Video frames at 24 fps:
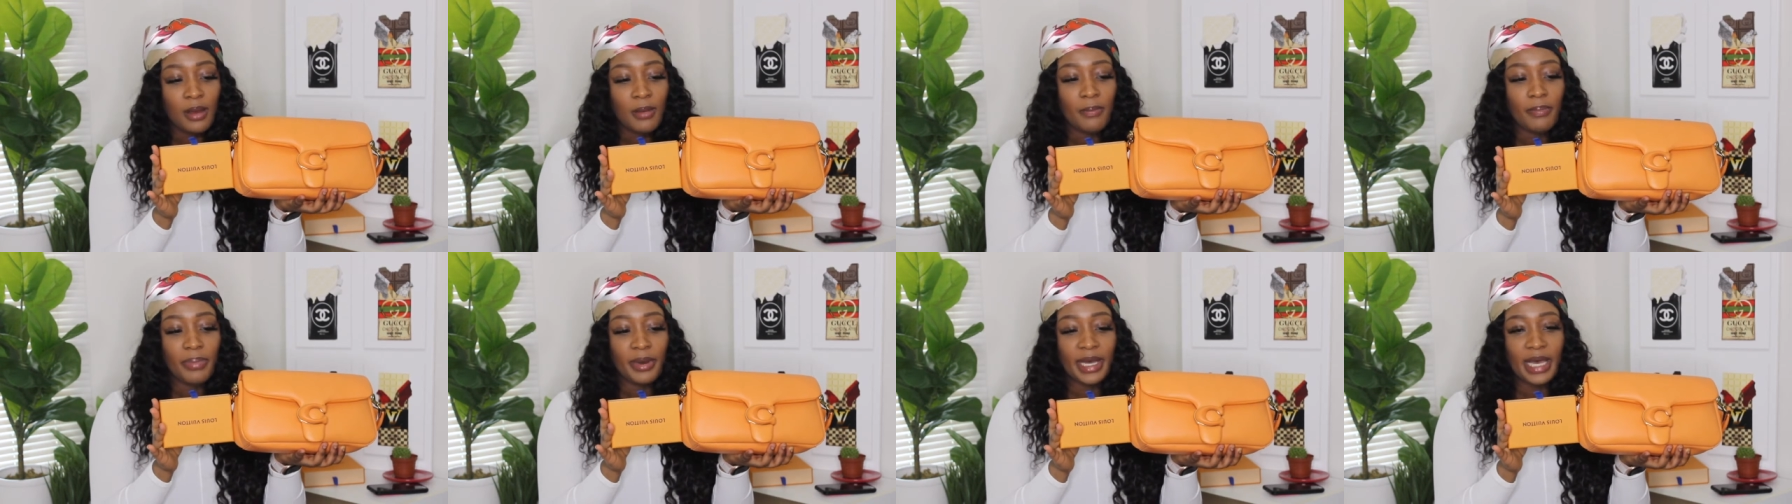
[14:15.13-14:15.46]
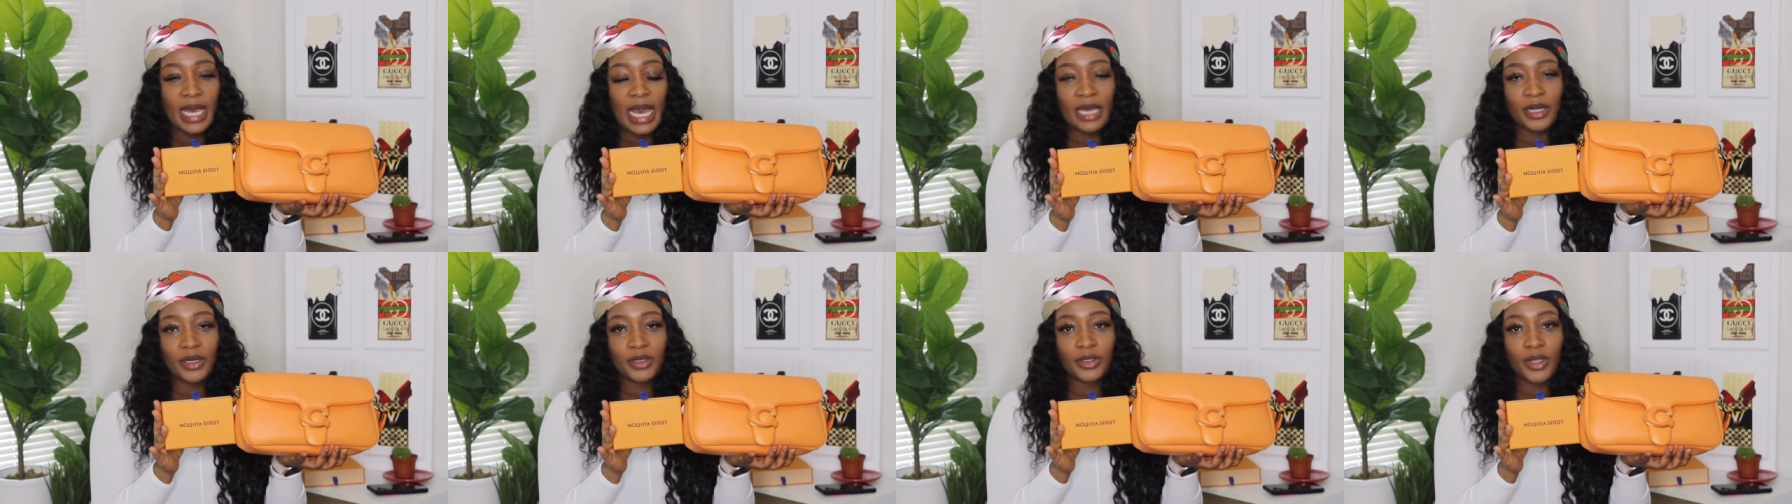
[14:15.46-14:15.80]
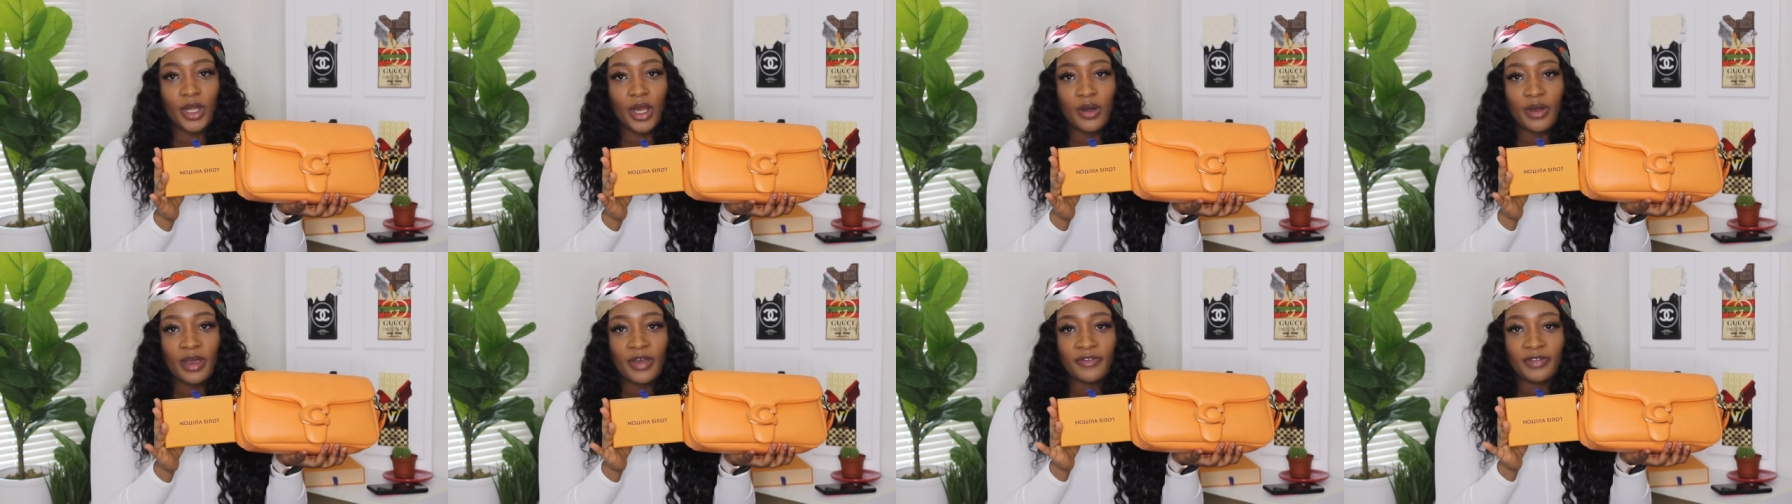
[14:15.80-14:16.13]
but I don't
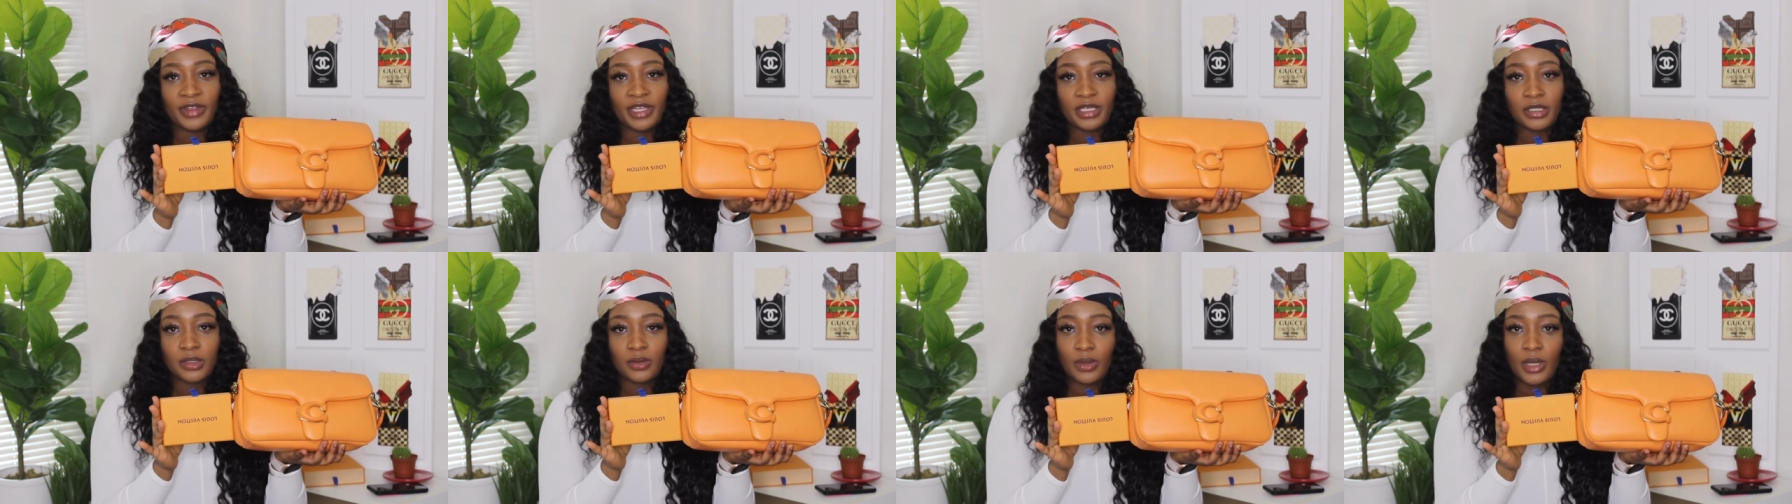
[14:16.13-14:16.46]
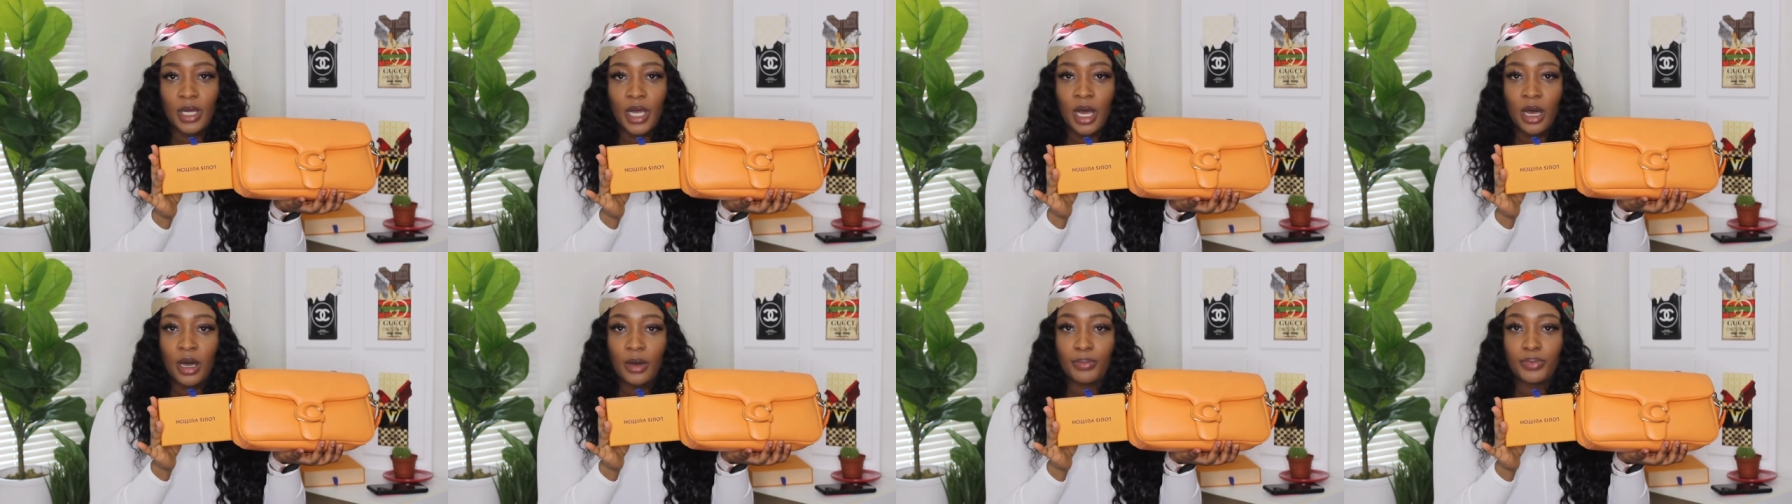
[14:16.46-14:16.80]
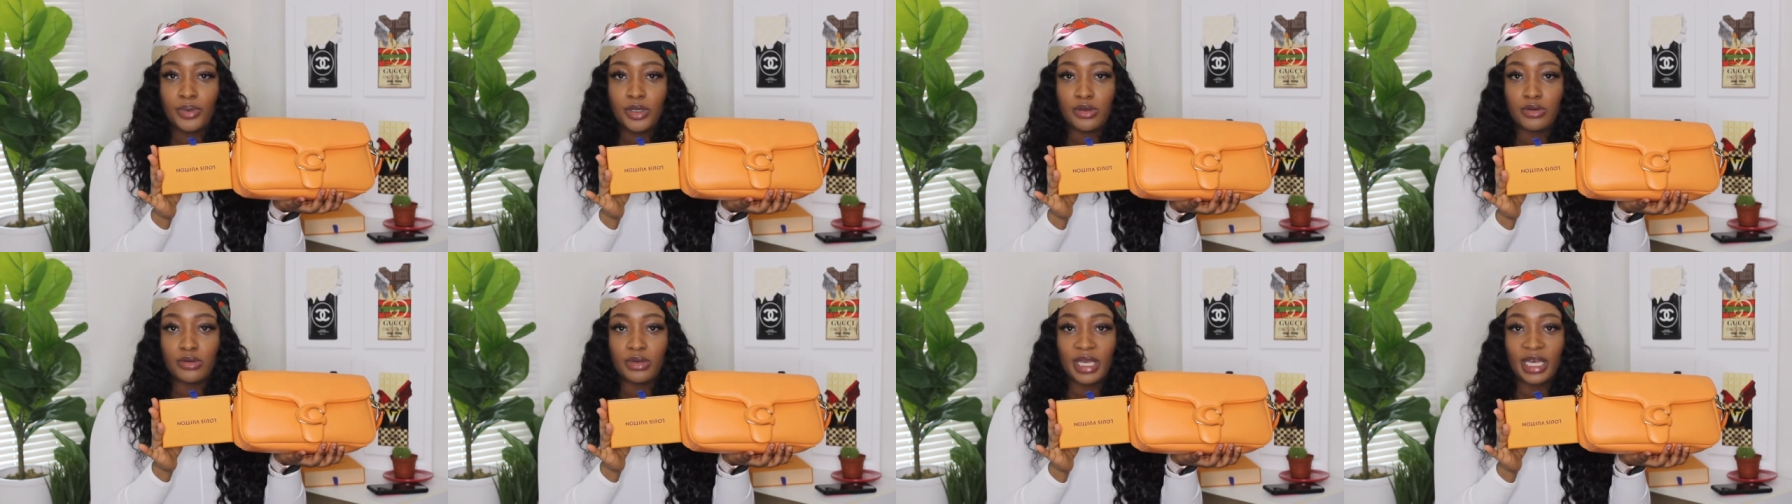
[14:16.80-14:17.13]
know if this will
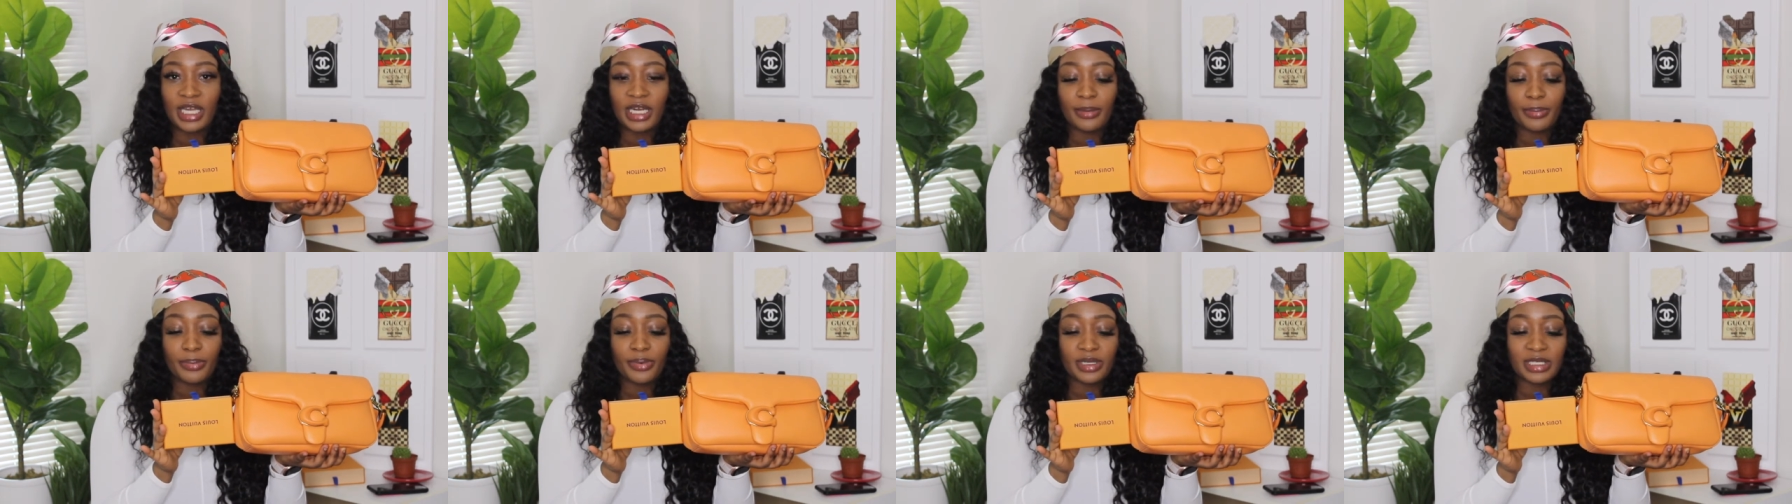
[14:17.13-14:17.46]
help you get a